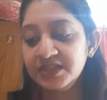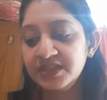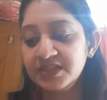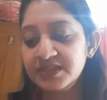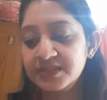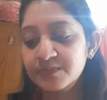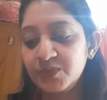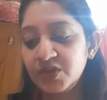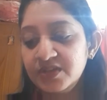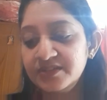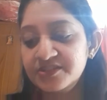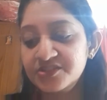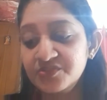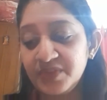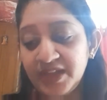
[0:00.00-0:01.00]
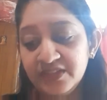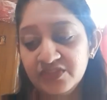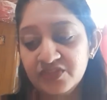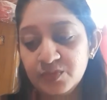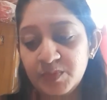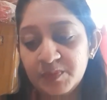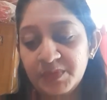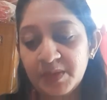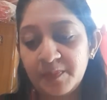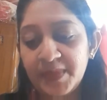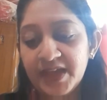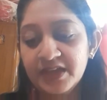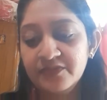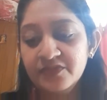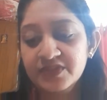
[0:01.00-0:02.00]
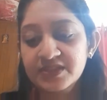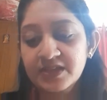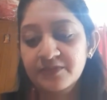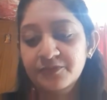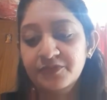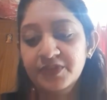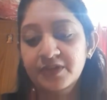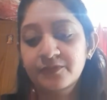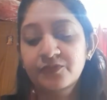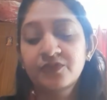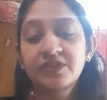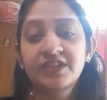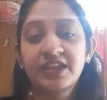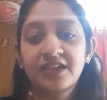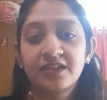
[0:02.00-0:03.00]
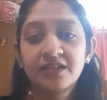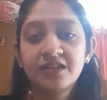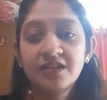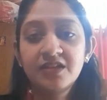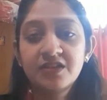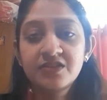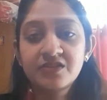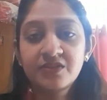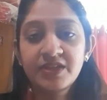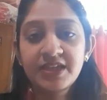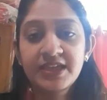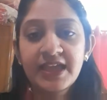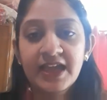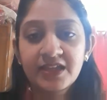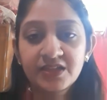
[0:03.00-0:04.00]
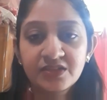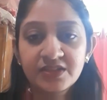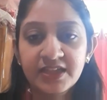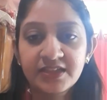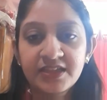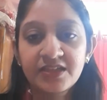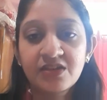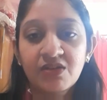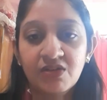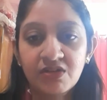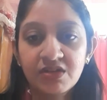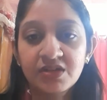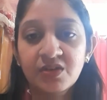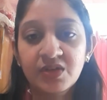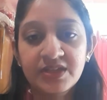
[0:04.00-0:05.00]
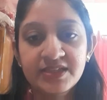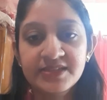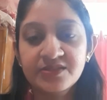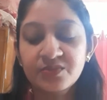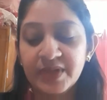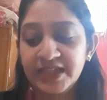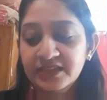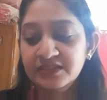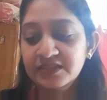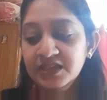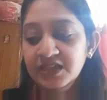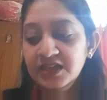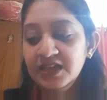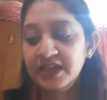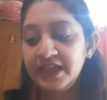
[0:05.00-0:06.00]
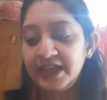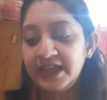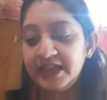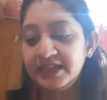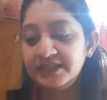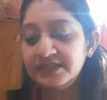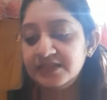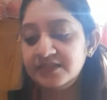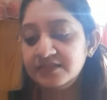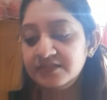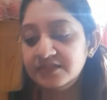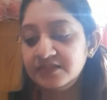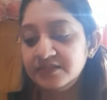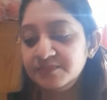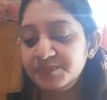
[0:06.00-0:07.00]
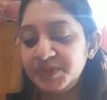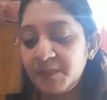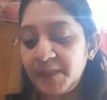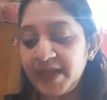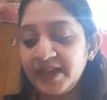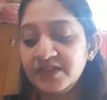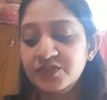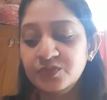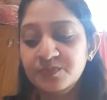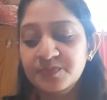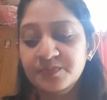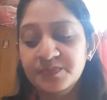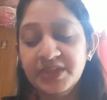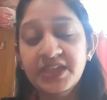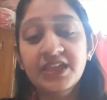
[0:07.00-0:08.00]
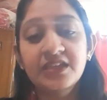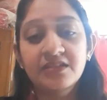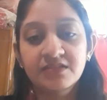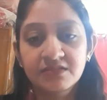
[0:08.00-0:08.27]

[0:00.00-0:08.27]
his small strength to be prepared for some fearful thing. So he gathered and he called all his strength and prepared to be,